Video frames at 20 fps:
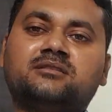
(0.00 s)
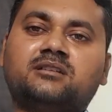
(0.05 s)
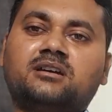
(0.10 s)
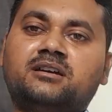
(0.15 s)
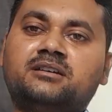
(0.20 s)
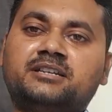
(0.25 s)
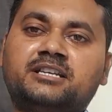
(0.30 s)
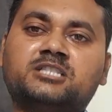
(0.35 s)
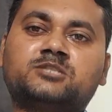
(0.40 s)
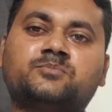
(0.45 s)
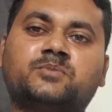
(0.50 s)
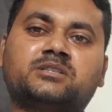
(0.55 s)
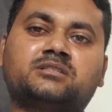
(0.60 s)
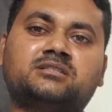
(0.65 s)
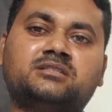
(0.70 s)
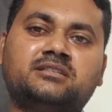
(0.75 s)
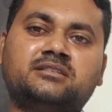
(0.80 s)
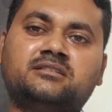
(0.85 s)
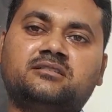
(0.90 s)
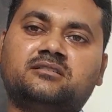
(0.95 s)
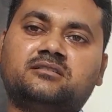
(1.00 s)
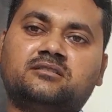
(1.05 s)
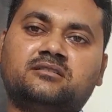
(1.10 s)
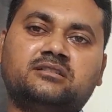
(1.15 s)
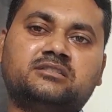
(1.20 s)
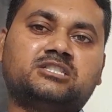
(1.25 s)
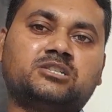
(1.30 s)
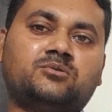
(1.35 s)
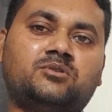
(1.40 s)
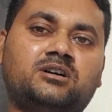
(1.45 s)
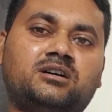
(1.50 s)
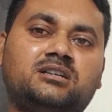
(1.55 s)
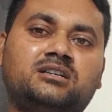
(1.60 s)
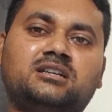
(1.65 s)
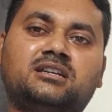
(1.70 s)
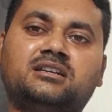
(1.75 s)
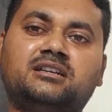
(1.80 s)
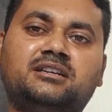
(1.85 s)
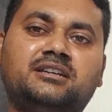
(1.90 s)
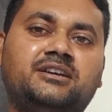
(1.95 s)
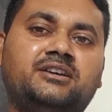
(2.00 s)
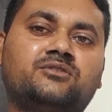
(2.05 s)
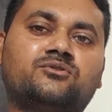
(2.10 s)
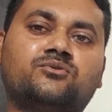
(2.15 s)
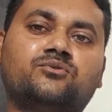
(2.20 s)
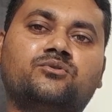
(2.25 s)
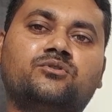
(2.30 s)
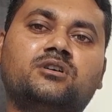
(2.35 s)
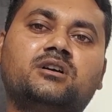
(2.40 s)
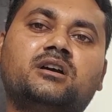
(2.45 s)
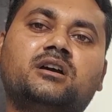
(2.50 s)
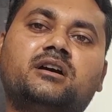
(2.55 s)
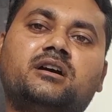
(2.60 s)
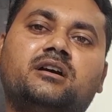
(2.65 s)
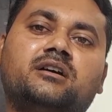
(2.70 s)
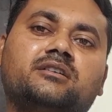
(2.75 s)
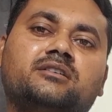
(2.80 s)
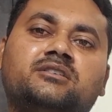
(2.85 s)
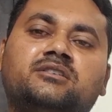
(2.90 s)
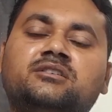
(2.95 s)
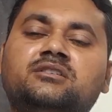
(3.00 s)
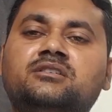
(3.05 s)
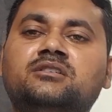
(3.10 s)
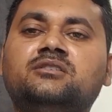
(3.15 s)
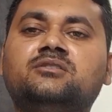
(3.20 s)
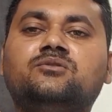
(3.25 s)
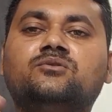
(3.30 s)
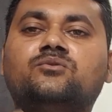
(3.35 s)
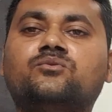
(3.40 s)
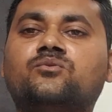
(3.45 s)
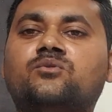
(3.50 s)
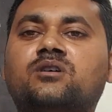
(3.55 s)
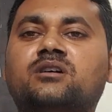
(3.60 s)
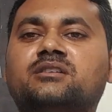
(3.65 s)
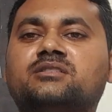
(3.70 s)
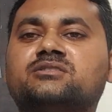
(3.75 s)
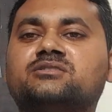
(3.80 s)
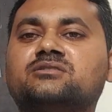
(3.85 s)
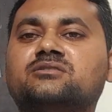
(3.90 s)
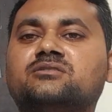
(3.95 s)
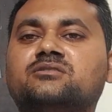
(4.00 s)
and especially Jawaharlal Nehru, he was